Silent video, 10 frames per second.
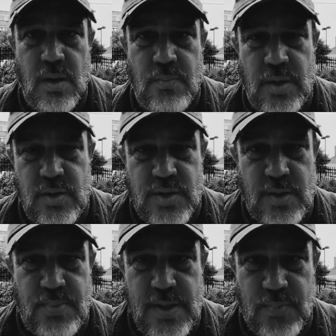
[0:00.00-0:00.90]
But you
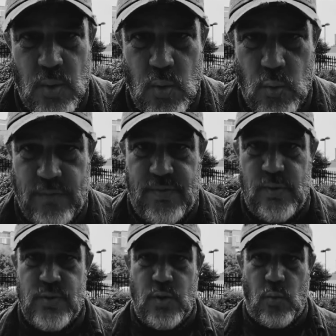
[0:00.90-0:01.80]
see, people
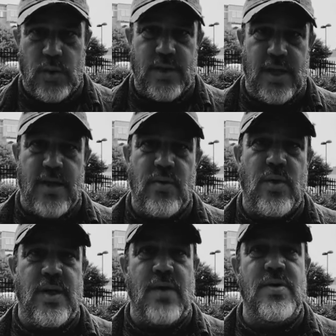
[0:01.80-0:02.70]
refuse to work together
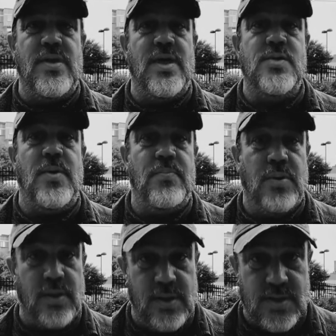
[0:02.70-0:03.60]
and everything's been
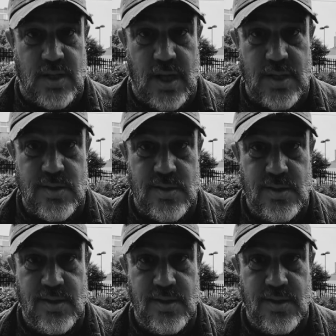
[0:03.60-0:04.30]
politicized.